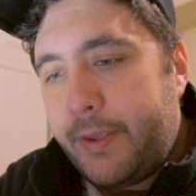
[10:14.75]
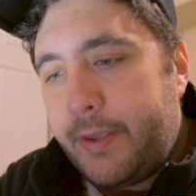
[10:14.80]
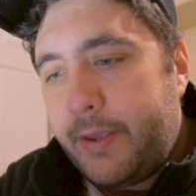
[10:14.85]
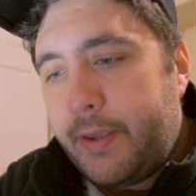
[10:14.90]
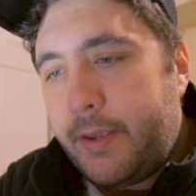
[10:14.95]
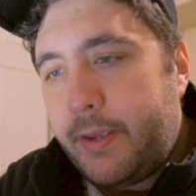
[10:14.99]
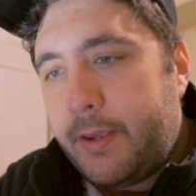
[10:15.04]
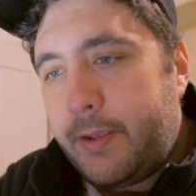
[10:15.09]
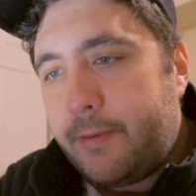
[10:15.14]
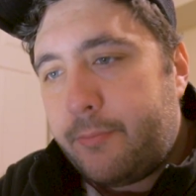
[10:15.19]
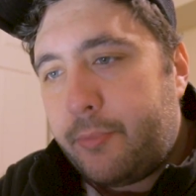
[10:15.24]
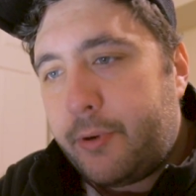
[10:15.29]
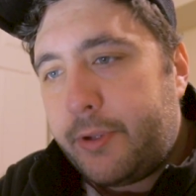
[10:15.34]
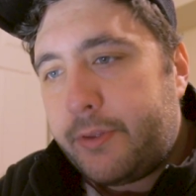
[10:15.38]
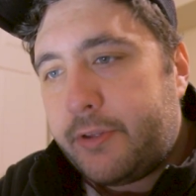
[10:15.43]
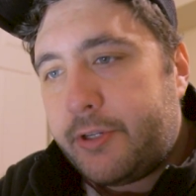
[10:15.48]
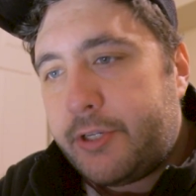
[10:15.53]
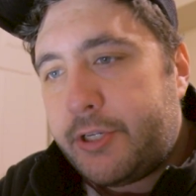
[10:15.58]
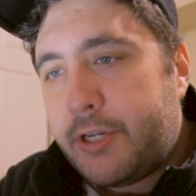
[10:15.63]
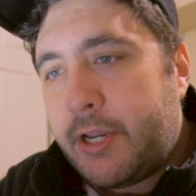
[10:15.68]
and
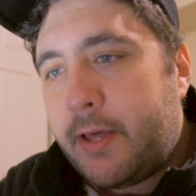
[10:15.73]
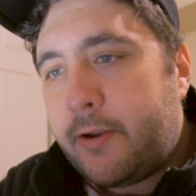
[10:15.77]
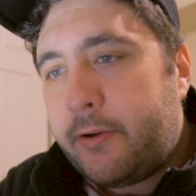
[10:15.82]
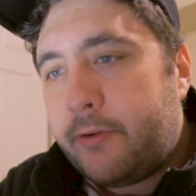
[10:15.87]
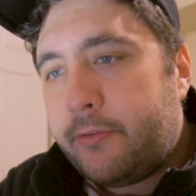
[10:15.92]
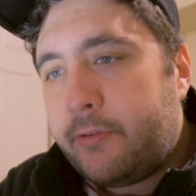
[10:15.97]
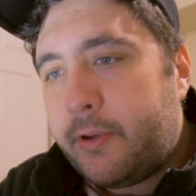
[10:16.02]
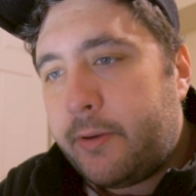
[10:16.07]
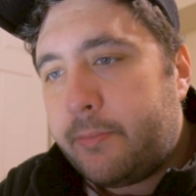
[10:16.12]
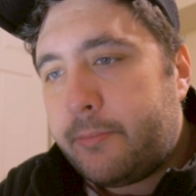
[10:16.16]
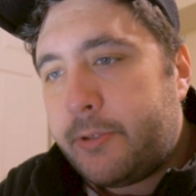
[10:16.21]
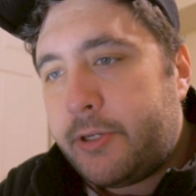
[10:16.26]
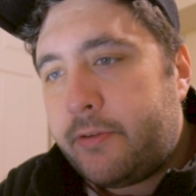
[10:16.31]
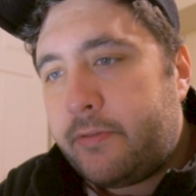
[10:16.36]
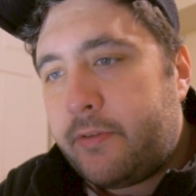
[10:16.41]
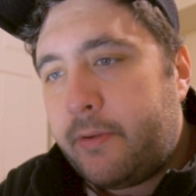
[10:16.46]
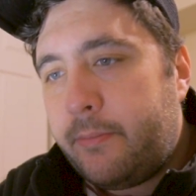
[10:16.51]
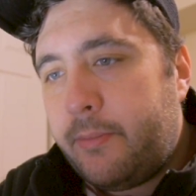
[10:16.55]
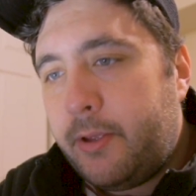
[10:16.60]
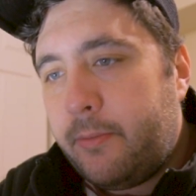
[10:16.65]
bring the shadows up
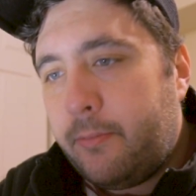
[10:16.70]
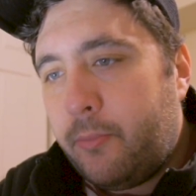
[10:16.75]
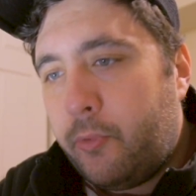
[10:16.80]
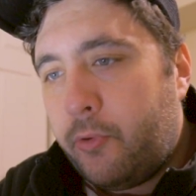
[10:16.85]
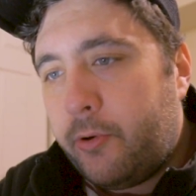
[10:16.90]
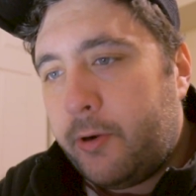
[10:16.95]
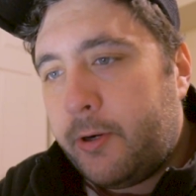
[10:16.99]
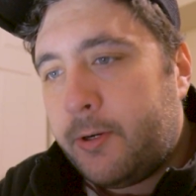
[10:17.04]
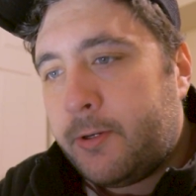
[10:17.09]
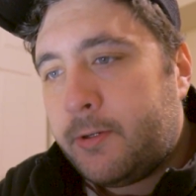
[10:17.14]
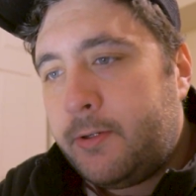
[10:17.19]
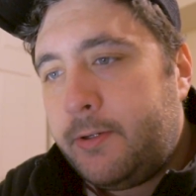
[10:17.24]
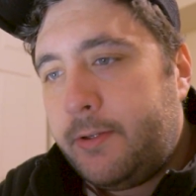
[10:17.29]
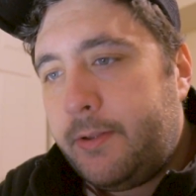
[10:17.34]
just a bit more